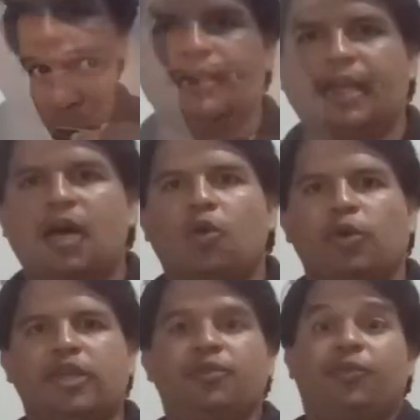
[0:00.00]
now
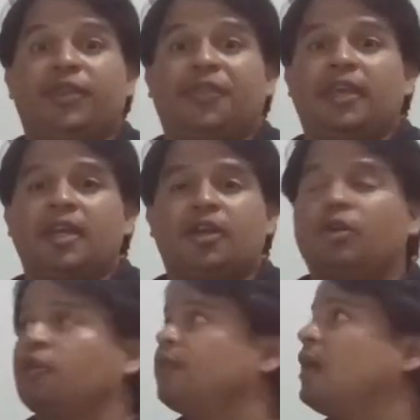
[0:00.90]
if we think
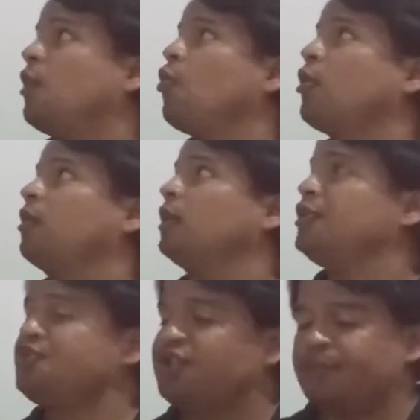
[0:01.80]
of
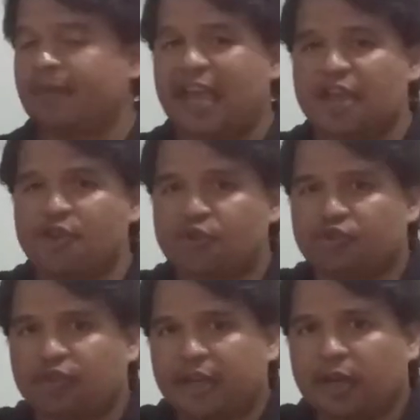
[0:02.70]
our G major
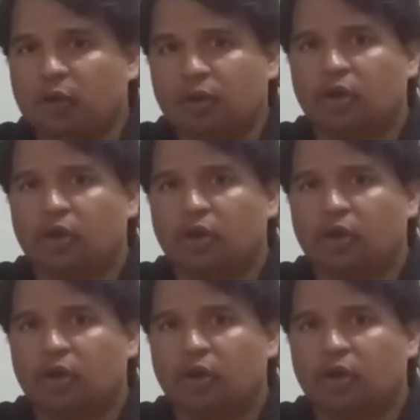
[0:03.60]
scale